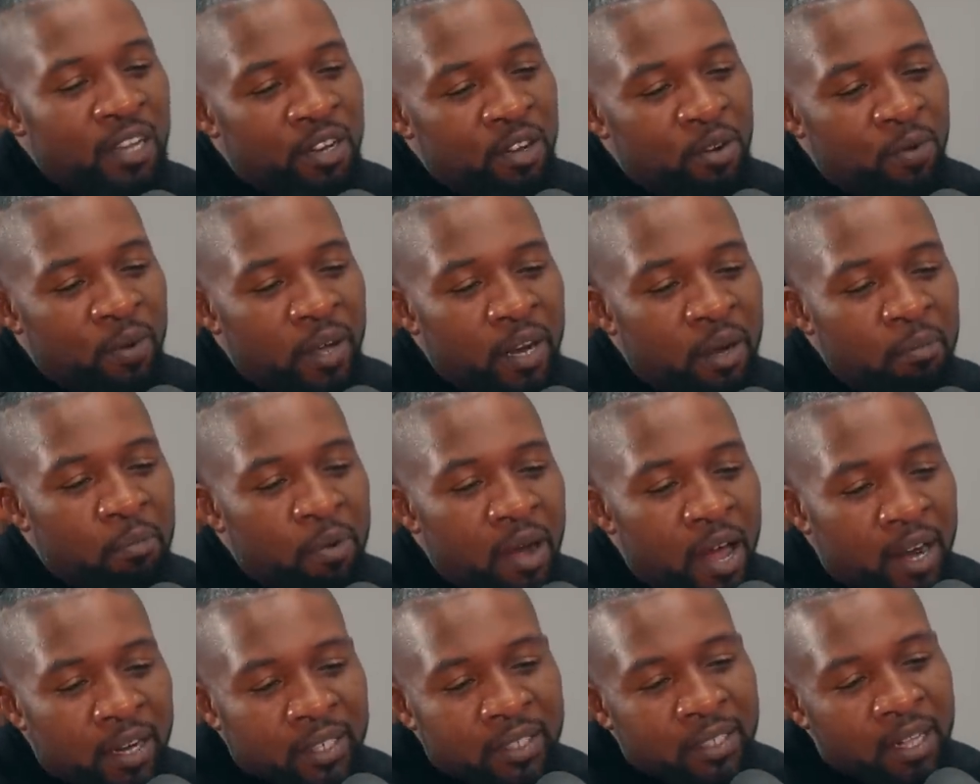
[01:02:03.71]
underrated
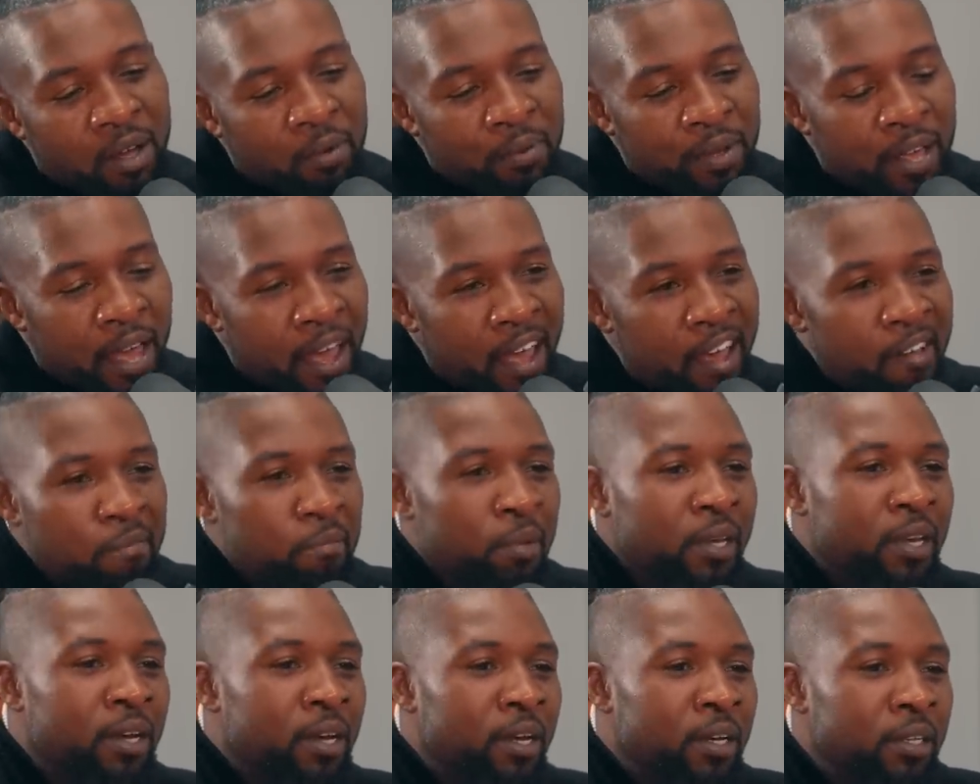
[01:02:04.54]
products that we have
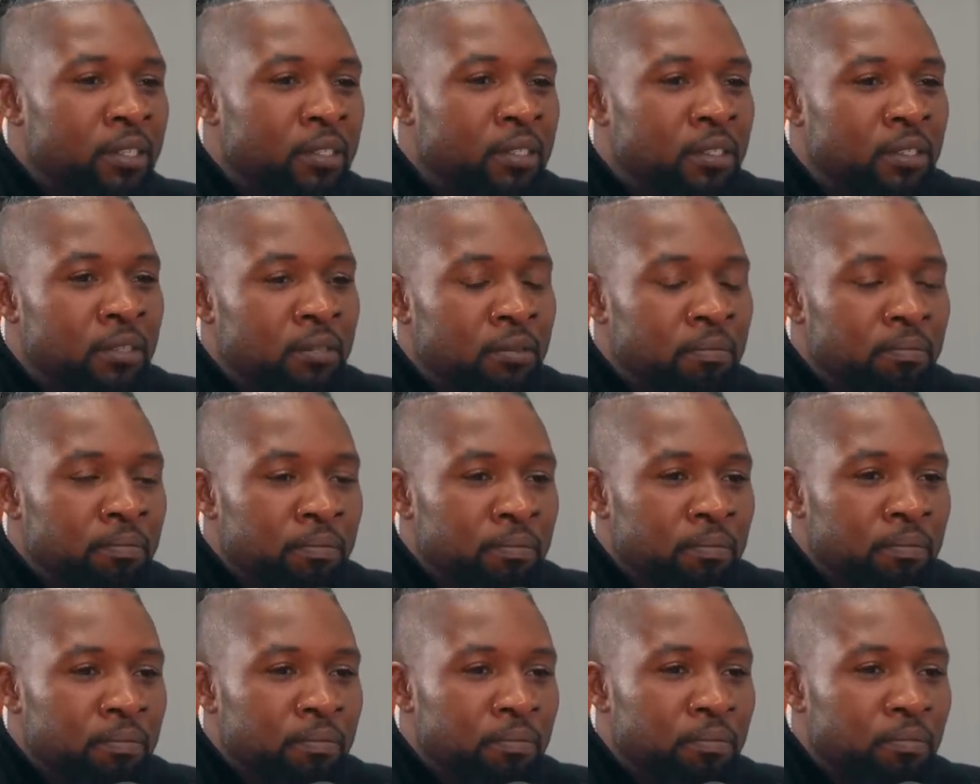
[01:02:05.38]
because
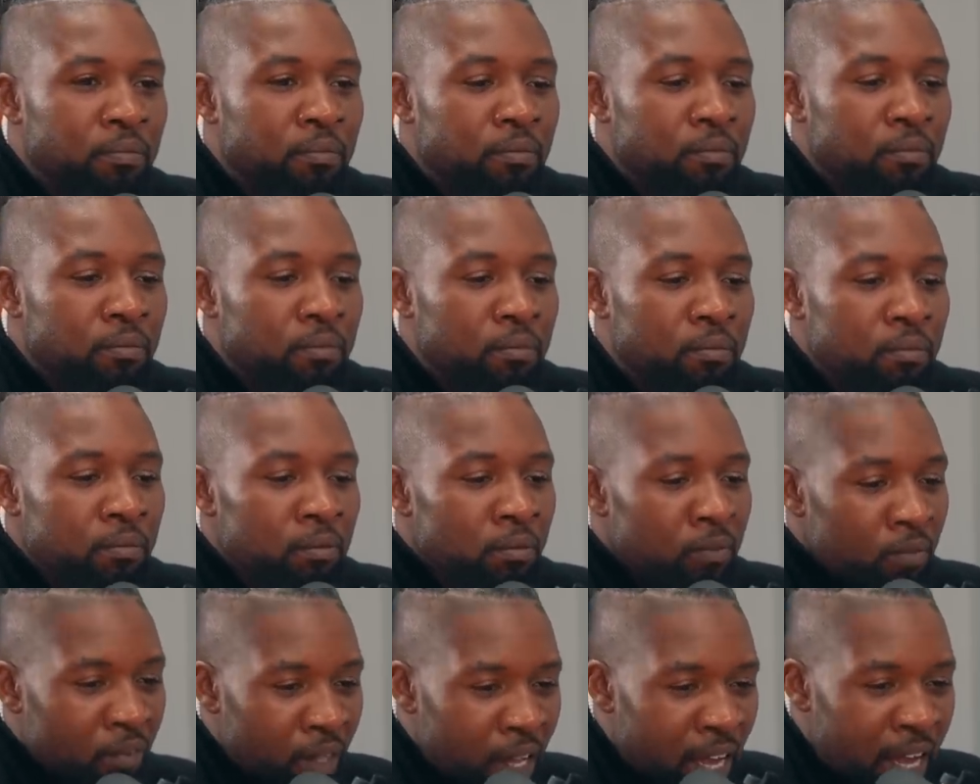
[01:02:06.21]

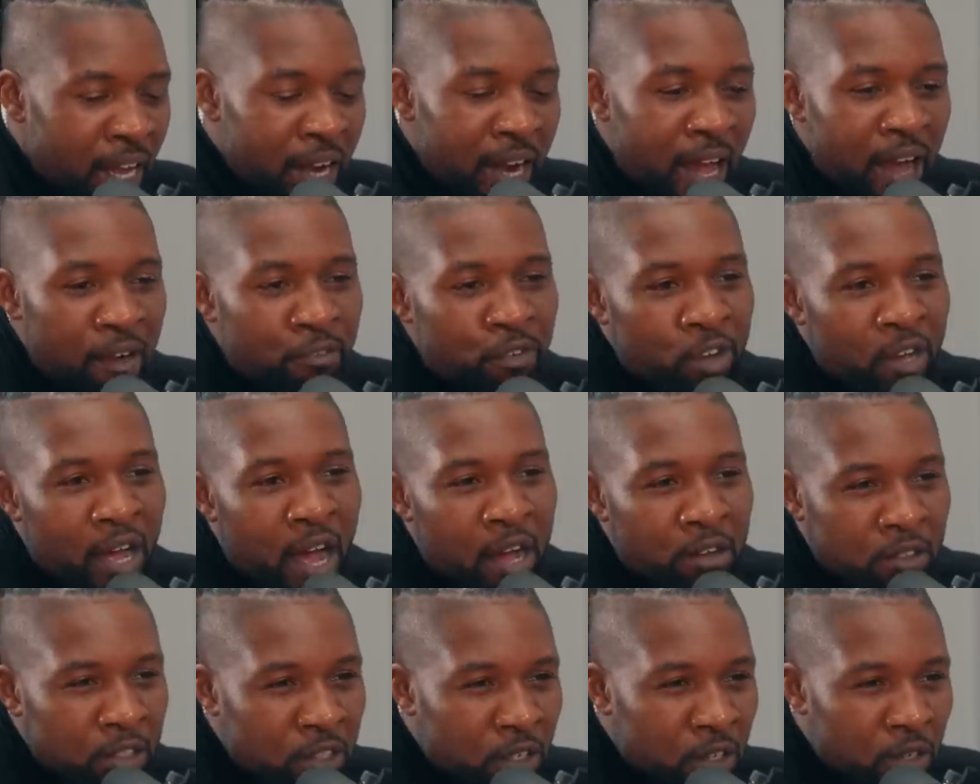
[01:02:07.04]
in every
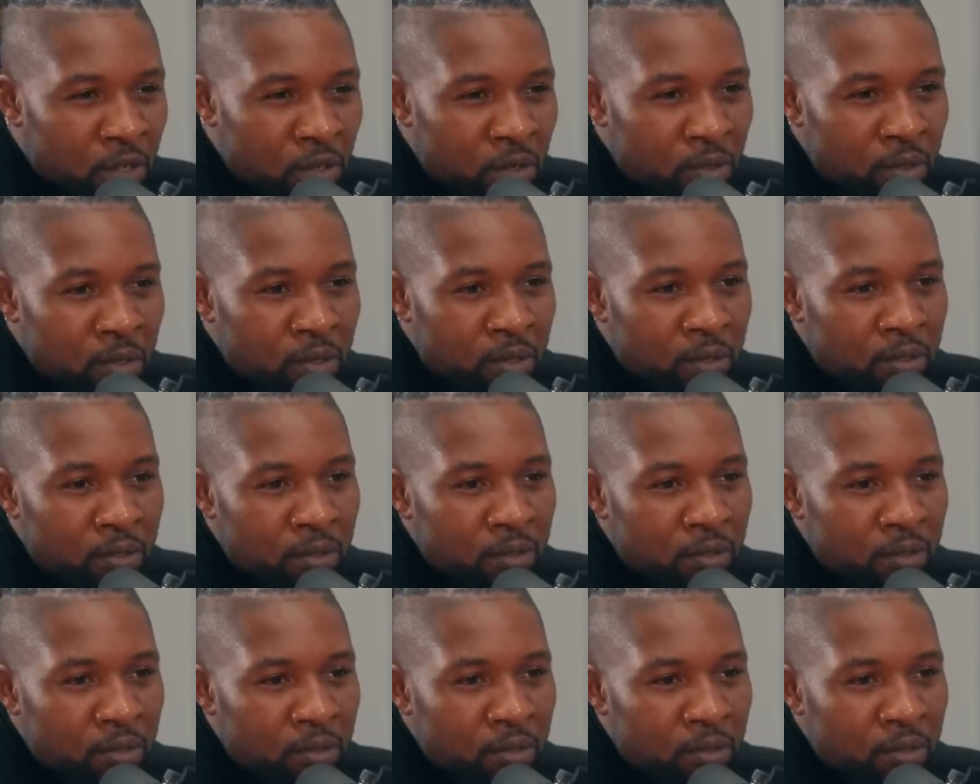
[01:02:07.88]
household